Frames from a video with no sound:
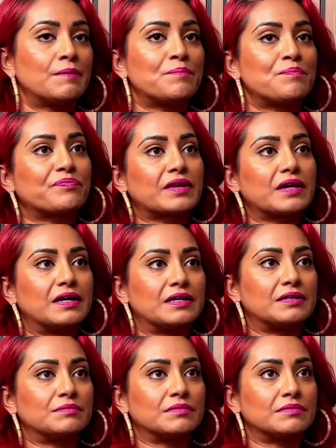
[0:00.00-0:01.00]

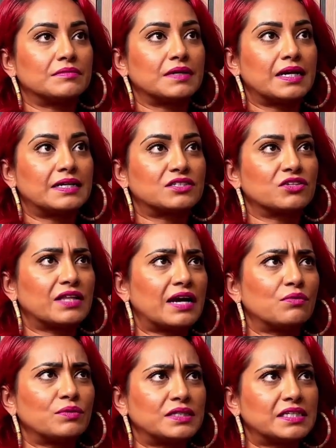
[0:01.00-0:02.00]
And so
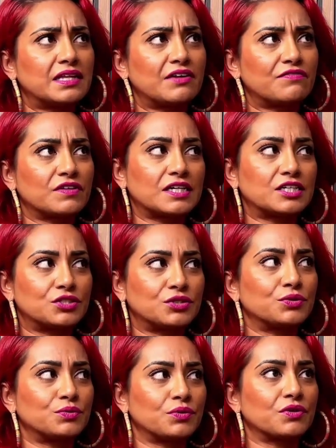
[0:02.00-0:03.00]
we did that for like 2
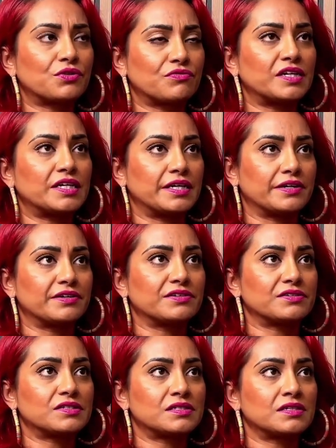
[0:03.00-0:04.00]
or 3
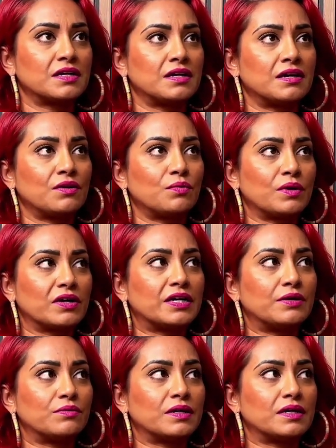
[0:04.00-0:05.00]
years where
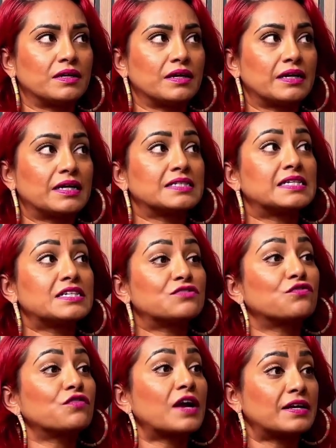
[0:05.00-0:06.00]
because his friend